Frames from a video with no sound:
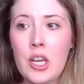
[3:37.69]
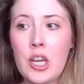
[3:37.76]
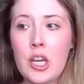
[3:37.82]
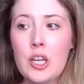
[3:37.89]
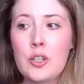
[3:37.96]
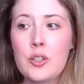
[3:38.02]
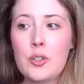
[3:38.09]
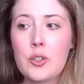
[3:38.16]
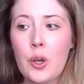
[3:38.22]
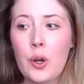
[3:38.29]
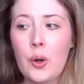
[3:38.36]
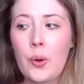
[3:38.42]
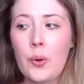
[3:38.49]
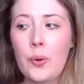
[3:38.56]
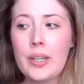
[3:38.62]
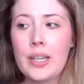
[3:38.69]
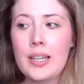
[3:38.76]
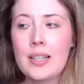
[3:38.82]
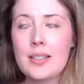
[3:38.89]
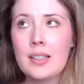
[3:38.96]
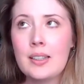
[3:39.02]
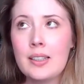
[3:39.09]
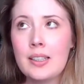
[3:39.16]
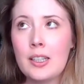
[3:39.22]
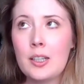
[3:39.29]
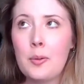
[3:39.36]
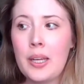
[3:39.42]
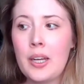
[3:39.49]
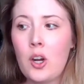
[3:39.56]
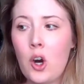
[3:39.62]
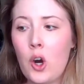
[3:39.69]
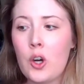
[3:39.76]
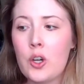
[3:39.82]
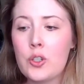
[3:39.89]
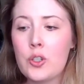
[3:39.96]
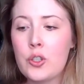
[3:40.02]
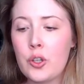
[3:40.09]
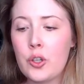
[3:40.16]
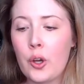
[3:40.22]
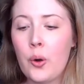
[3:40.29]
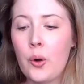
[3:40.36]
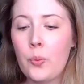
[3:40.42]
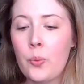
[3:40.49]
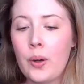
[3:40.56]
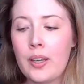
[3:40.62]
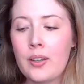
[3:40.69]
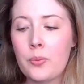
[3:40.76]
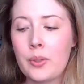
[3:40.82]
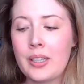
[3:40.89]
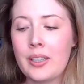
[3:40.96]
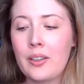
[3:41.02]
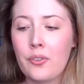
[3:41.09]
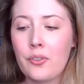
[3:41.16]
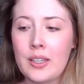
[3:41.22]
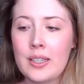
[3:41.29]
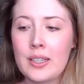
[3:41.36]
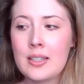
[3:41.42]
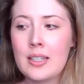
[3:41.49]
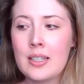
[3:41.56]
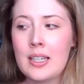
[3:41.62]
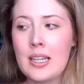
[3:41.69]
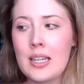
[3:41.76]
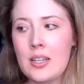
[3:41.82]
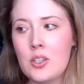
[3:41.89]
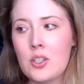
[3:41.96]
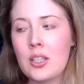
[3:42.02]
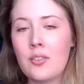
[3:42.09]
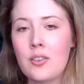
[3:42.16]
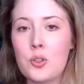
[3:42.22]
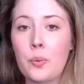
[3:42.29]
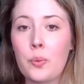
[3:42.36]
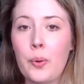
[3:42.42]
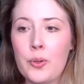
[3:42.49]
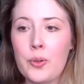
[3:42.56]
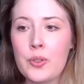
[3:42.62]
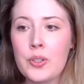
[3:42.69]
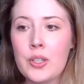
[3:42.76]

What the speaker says: So it is a little bit hard to know what really fits each individual person,